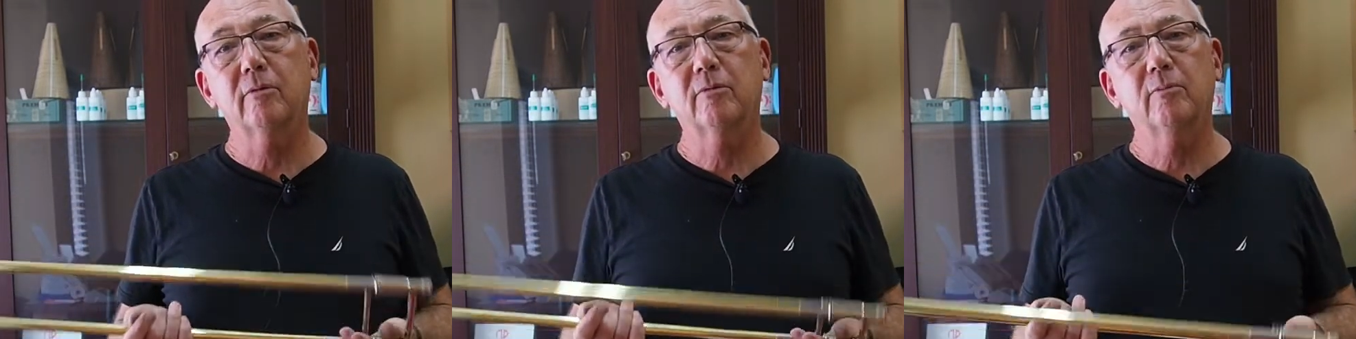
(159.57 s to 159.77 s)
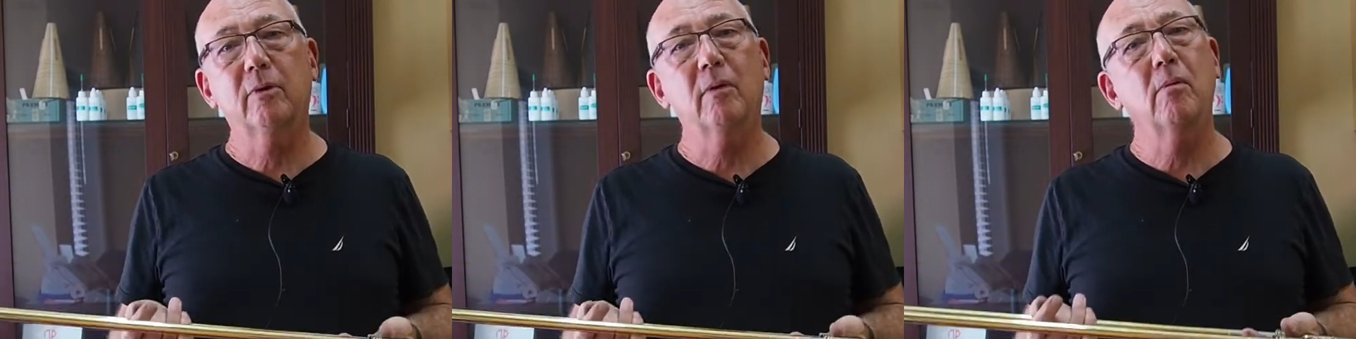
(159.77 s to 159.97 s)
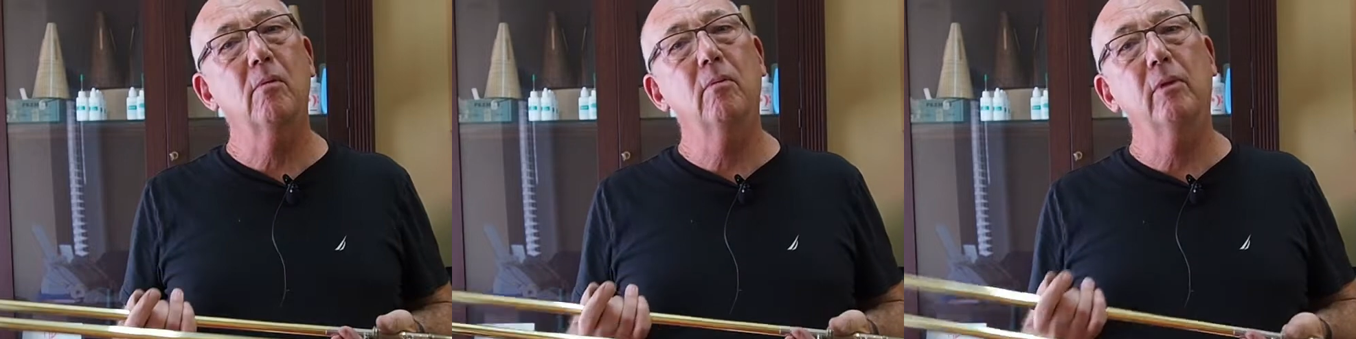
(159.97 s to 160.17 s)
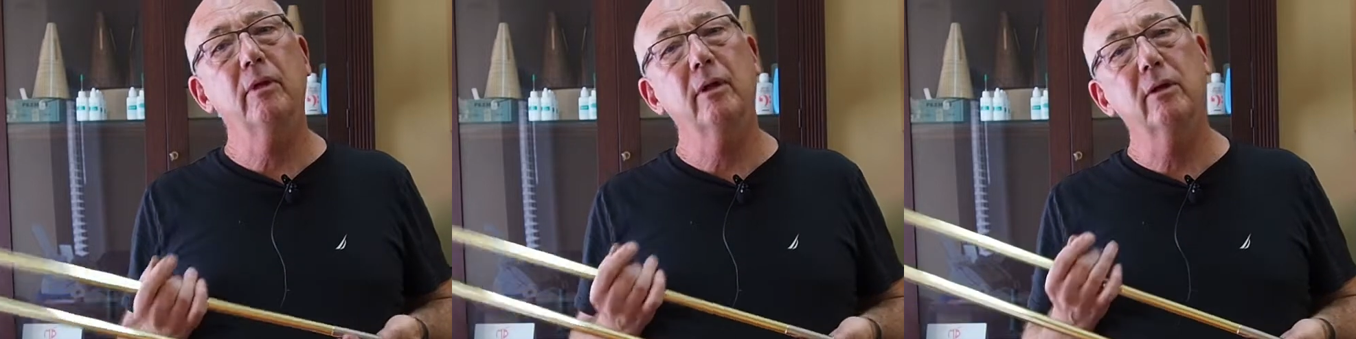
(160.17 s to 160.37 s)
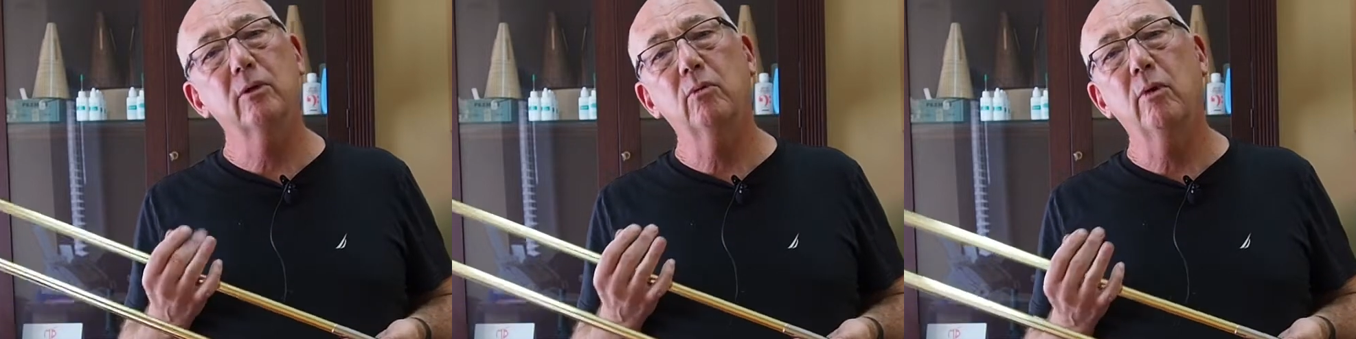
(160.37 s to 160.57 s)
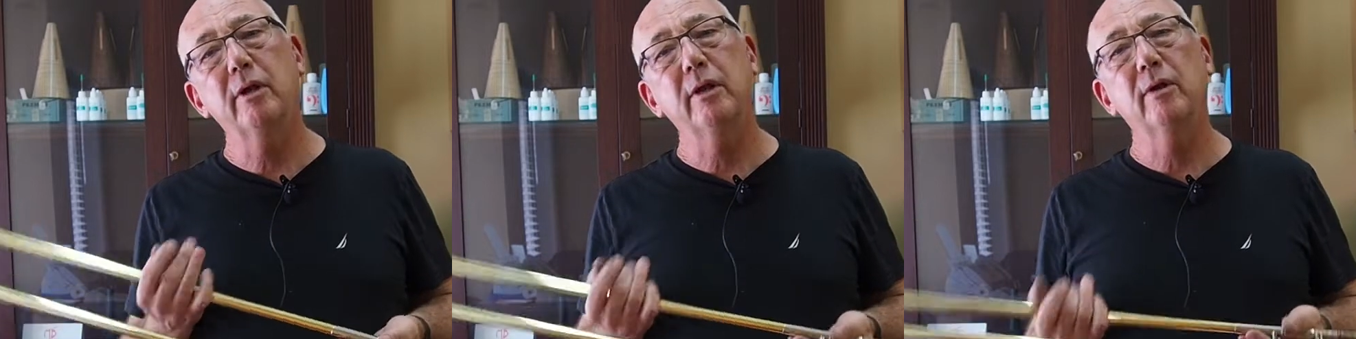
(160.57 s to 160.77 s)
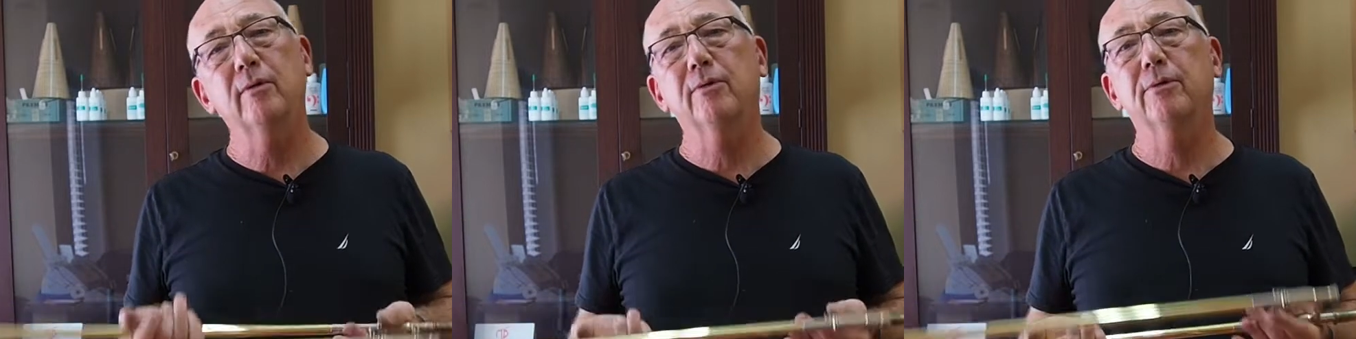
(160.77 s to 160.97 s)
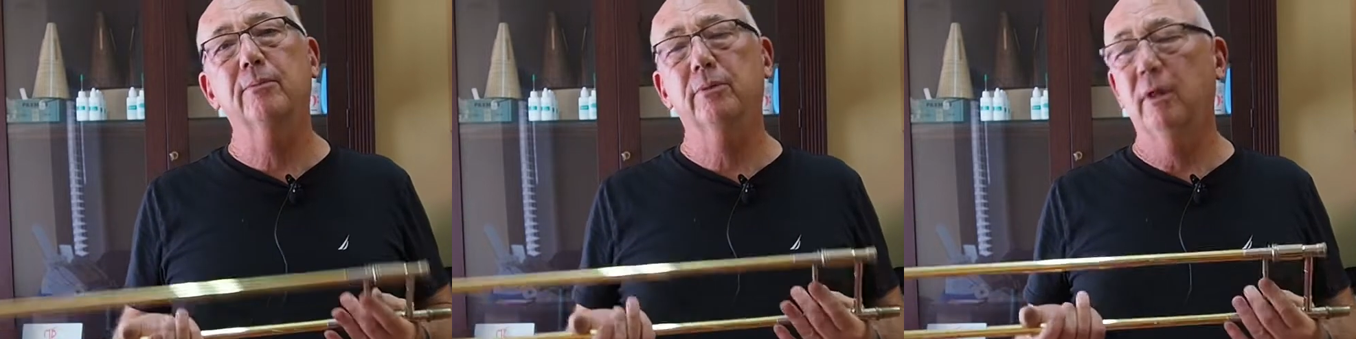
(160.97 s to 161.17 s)
that's probably a
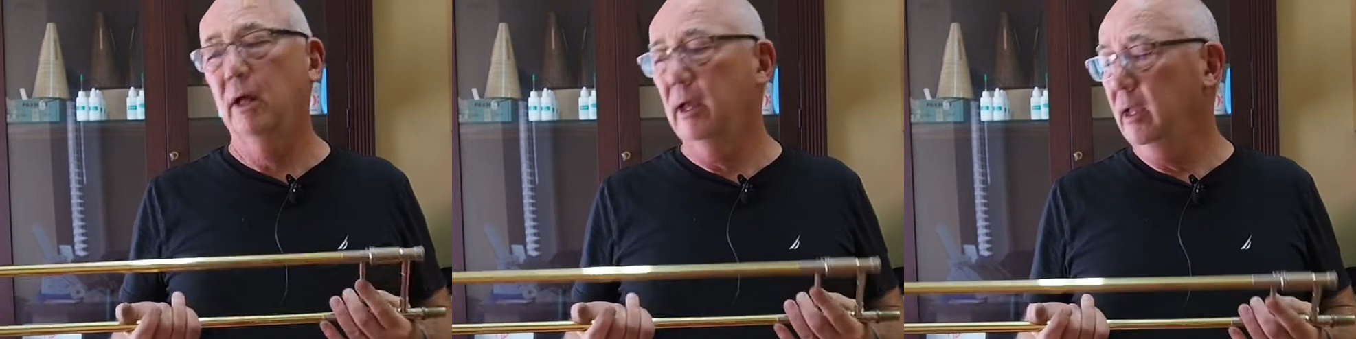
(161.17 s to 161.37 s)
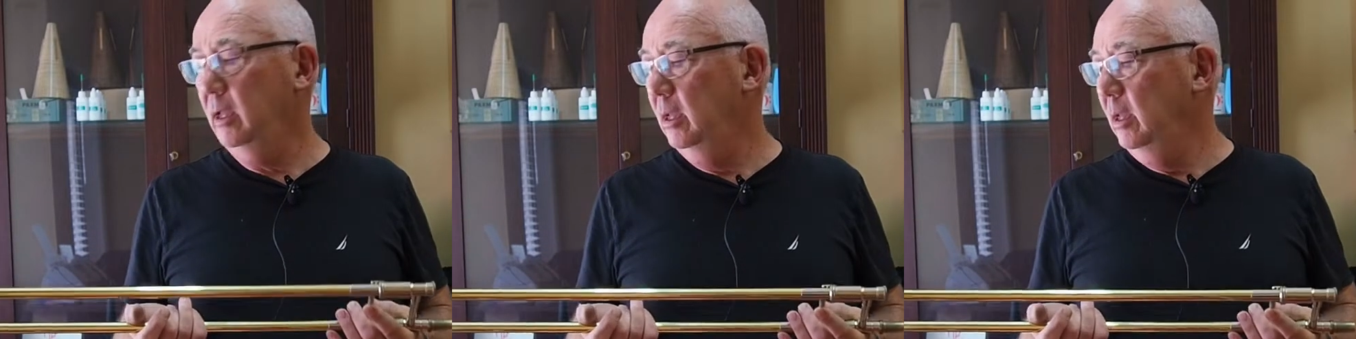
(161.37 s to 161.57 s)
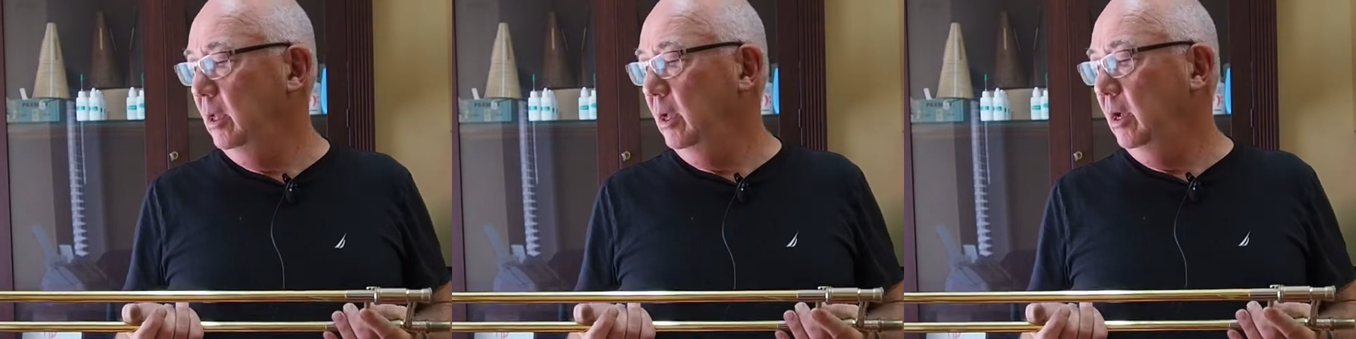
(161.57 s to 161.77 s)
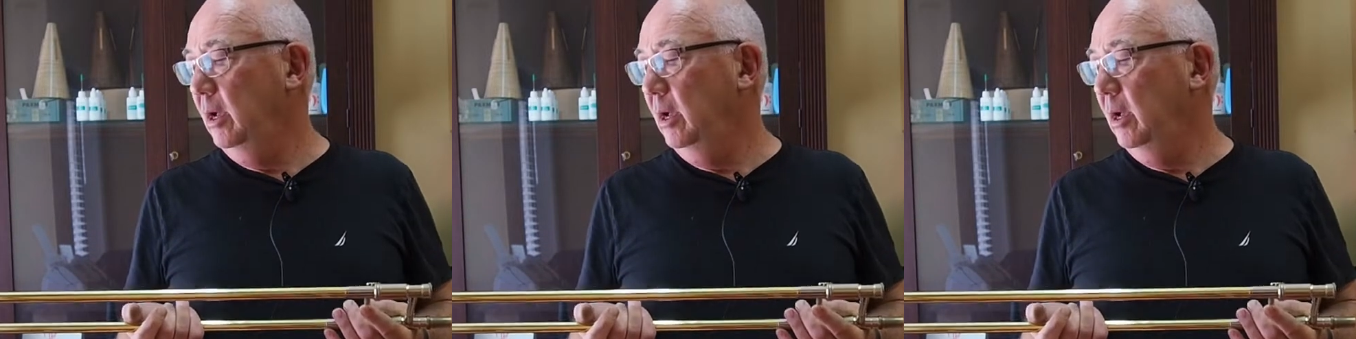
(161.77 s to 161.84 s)
20-year supply.